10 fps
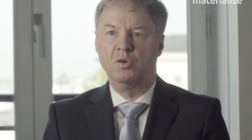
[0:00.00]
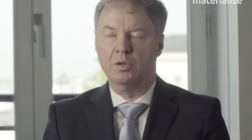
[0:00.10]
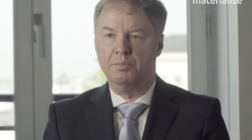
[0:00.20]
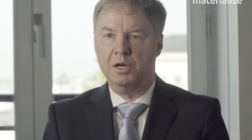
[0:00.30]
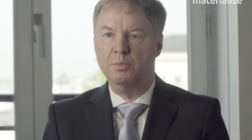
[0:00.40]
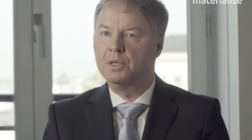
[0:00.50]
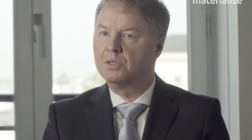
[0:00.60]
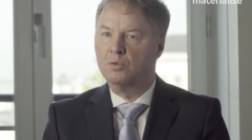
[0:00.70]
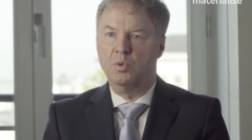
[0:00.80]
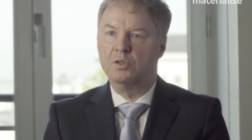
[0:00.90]
with all the
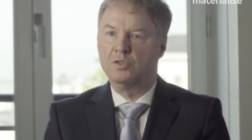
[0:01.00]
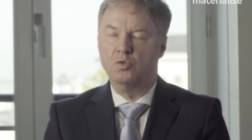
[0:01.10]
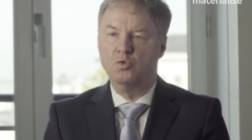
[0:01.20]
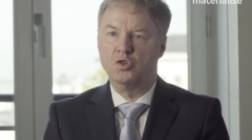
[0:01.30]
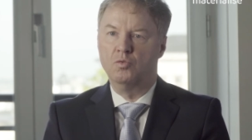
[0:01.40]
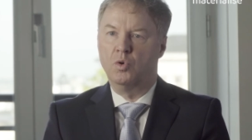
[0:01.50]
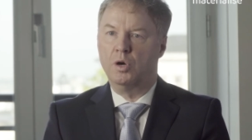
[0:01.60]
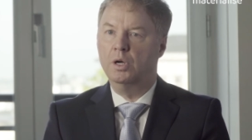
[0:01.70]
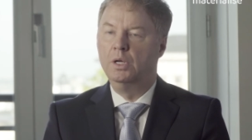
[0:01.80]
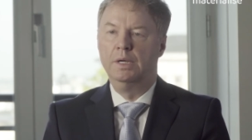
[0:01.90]
parameters. They want a solution
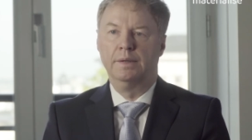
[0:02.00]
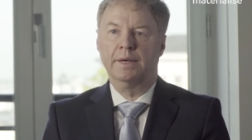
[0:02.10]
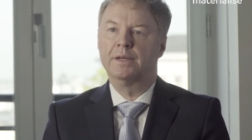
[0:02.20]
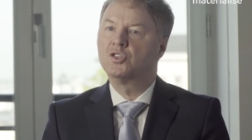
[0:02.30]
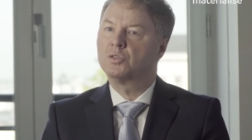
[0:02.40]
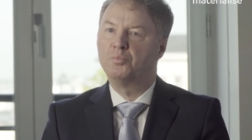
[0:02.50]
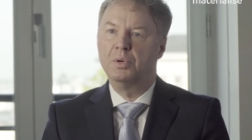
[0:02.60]
where they can just